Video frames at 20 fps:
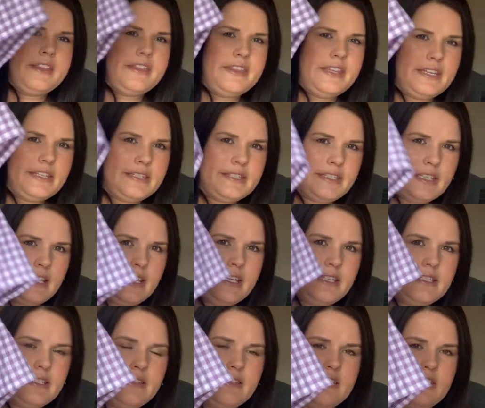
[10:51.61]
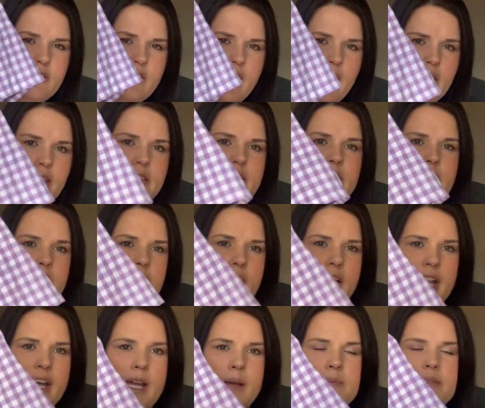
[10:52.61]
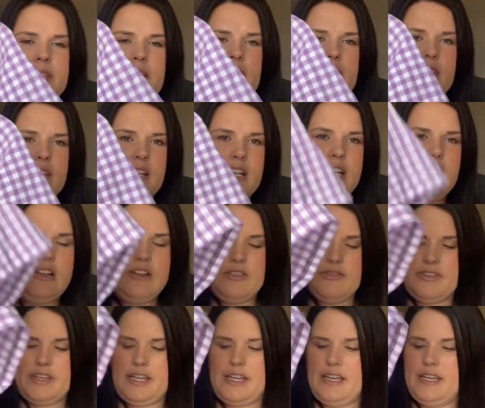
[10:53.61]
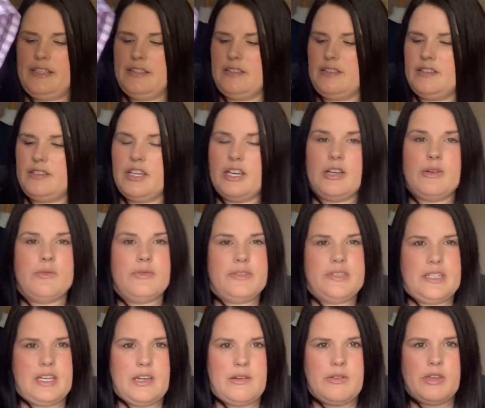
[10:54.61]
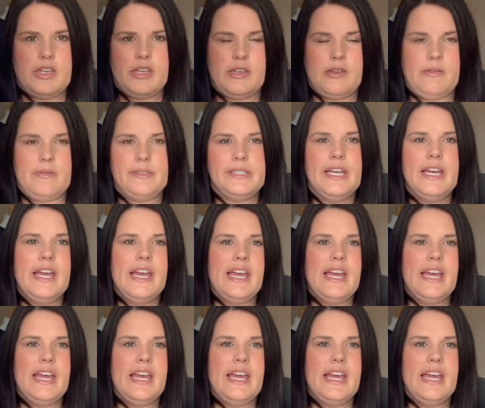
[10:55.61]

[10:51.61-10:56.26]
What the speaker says: this is the dress and I absolutely love it. It's so, so cute.